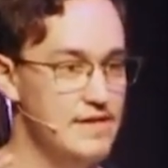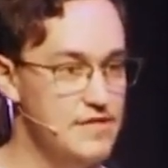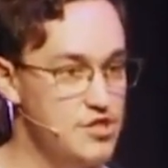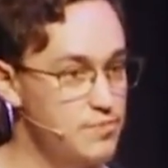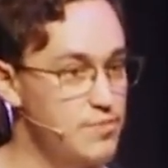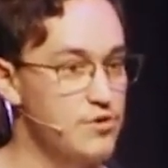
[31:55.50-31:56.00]

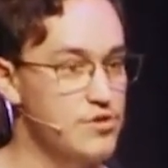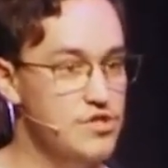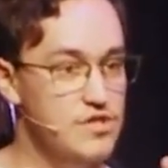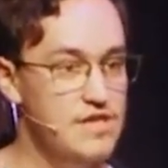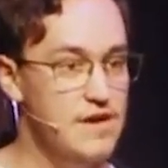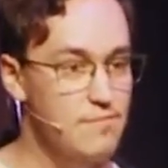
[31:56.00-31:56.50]

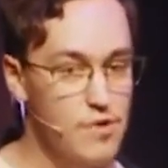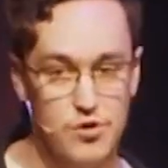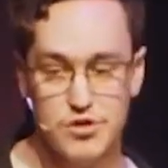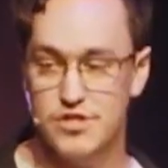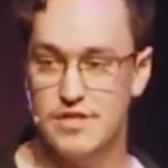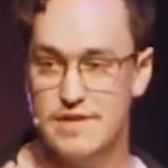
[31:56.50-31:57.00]
spiritually,
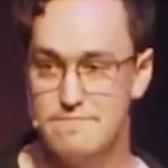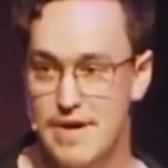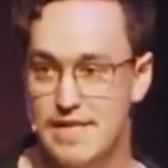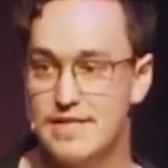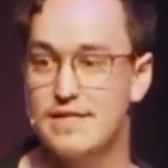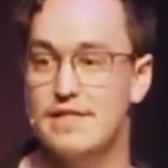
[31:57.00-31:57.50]
emotionally,
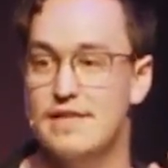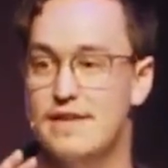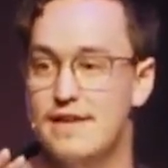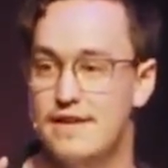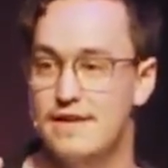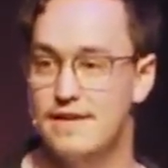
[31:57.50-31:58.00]
mentally,
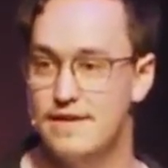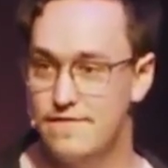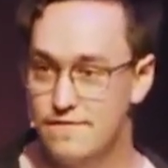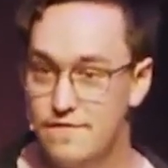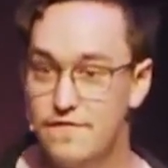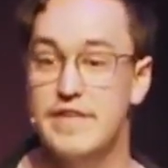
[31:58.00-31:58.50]

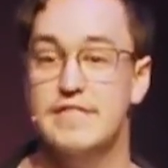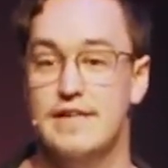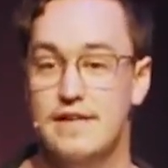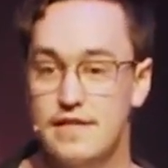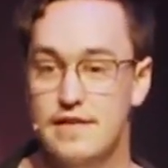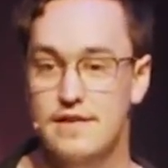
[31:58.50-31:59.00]

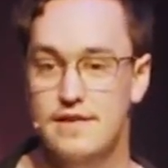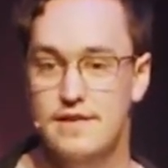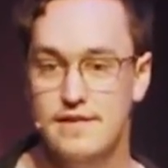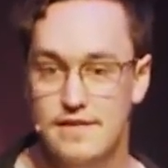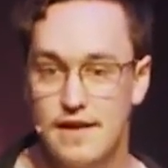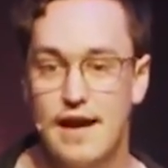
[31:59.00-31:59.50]
physically.
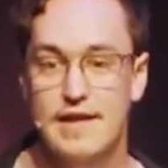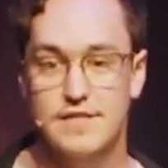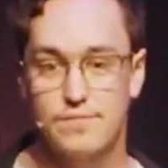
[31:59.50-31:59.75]
God has a